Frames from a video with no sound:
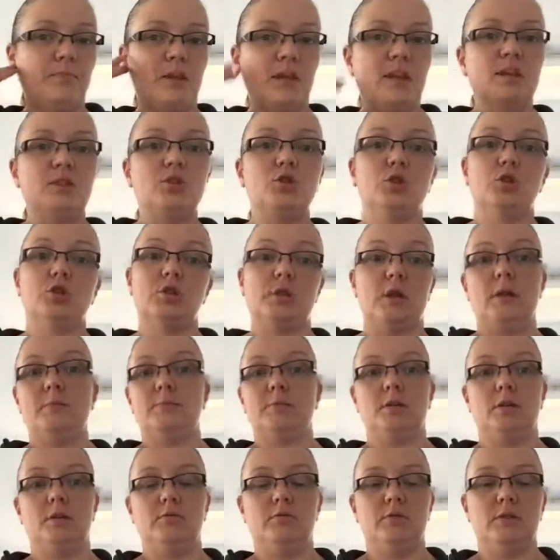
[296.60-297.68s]
is just
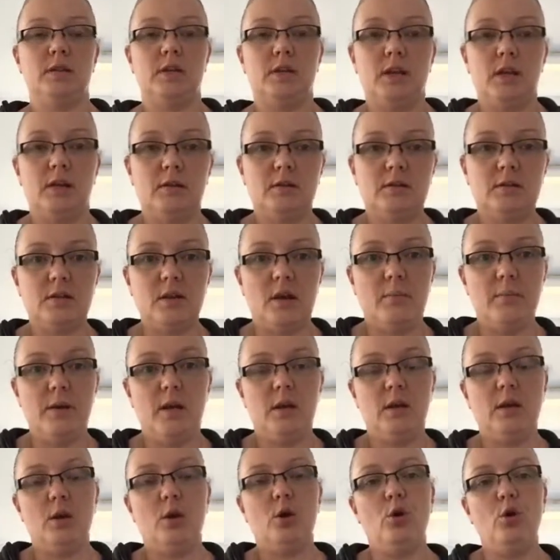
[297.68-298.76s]
absolutely ridiculous. I
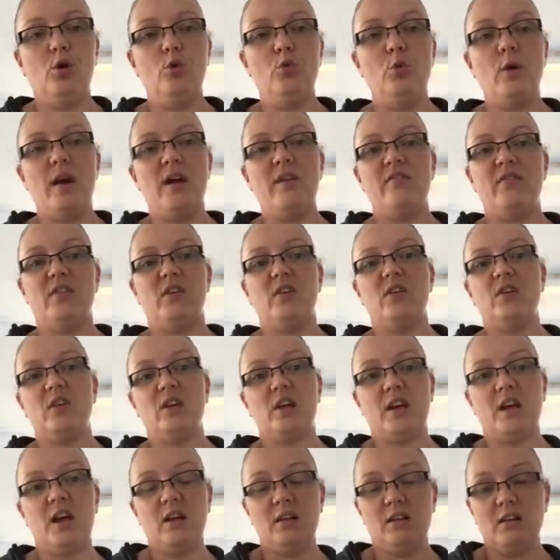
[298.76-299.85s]
mean, whoever
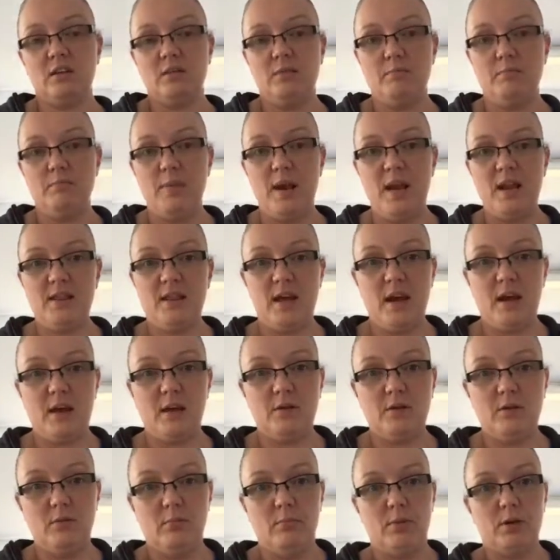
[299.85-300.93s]
made
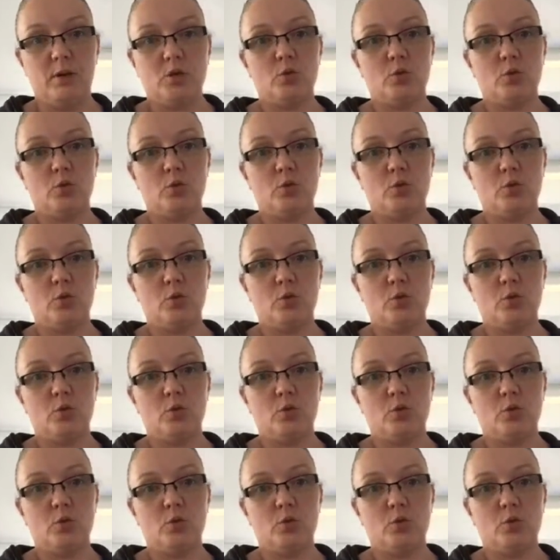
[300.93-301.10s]
that number